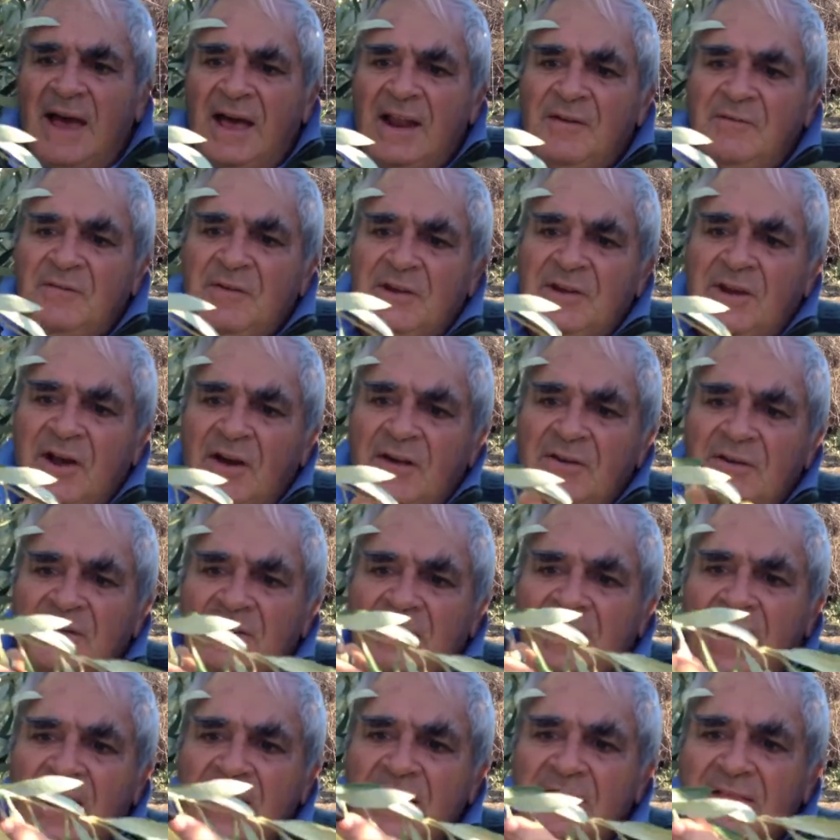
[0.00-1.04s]
And if you don't
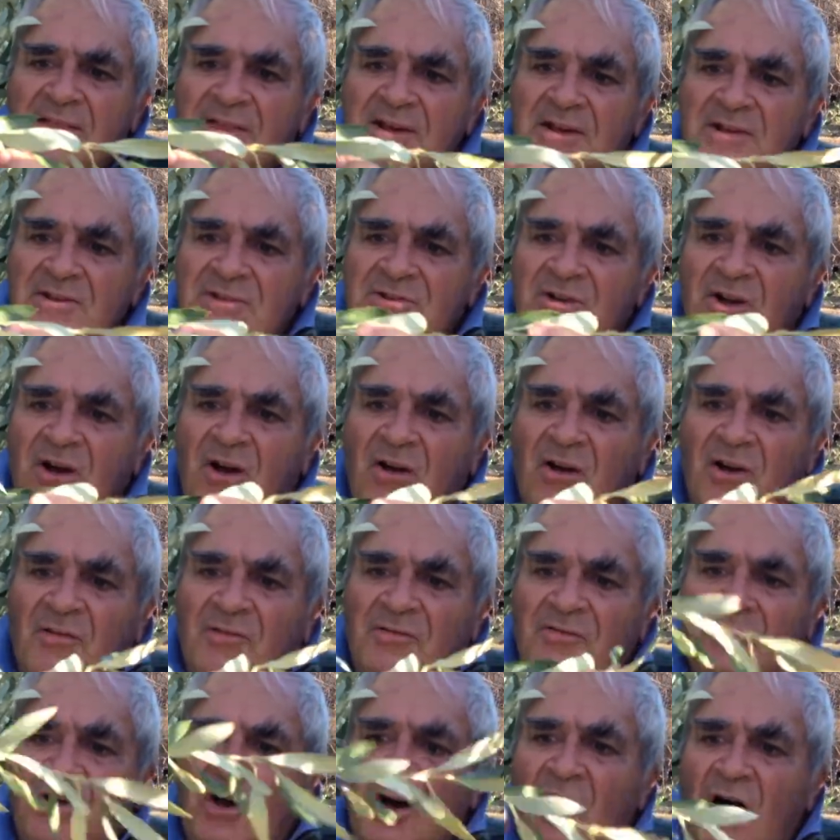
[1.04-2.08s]
take these
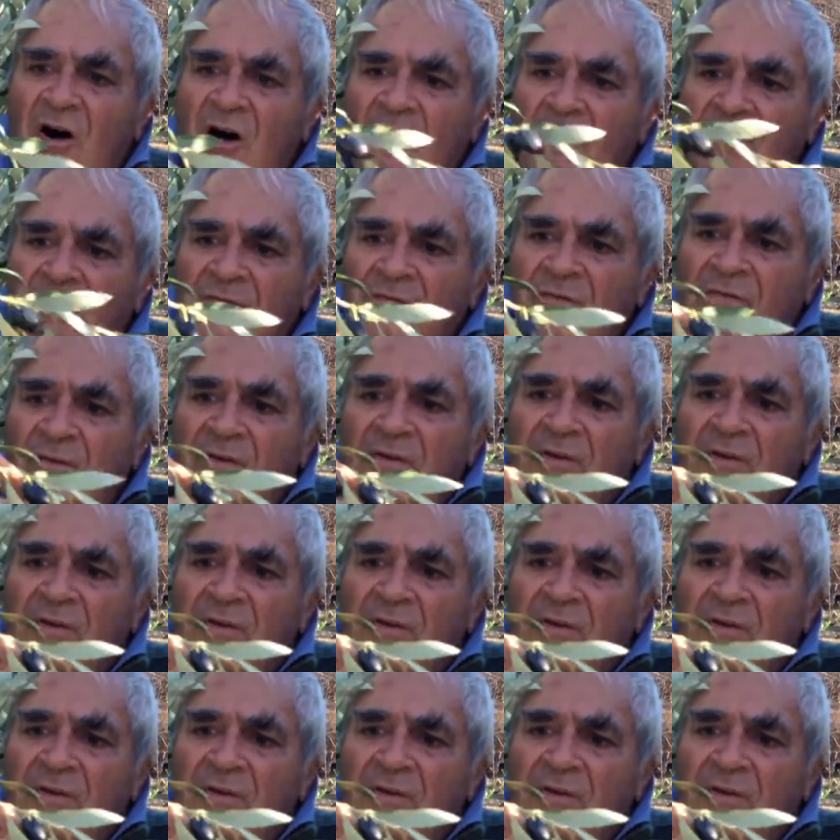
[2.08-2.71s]
olives off,